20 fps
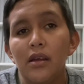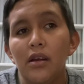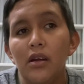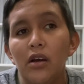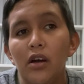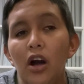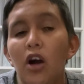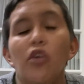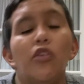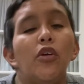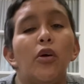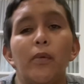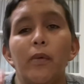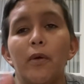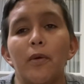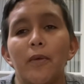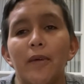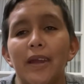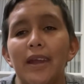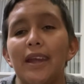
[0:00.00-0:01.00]
Oh no,
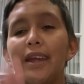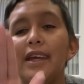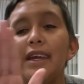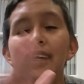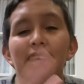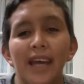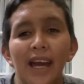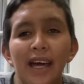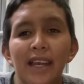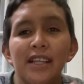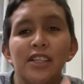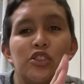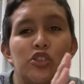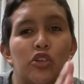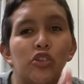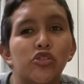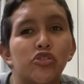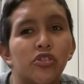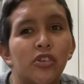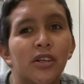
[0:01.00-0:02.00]
wait, he had his
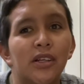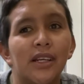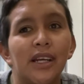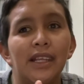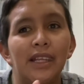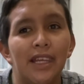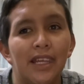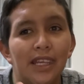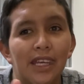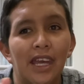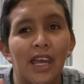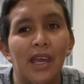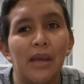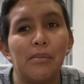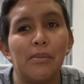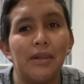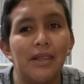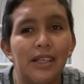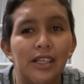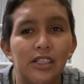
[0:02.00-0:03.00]
old truck and he came
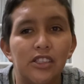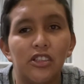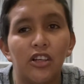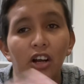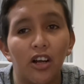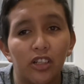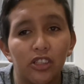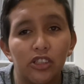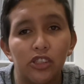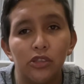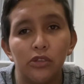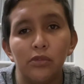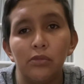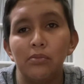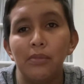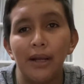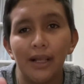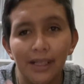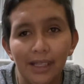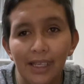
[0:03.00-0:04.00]
and he talked to
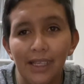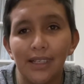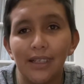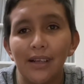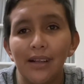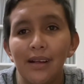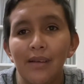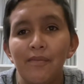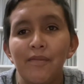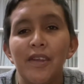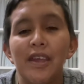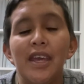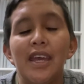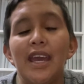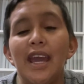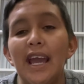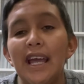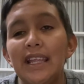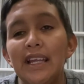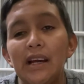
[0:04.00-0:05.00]
my lead,
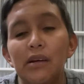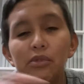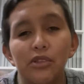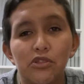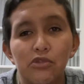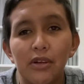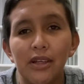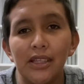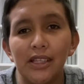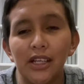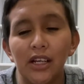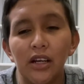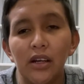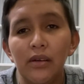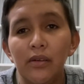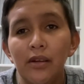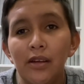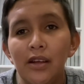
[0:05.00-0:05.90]
and I was right there.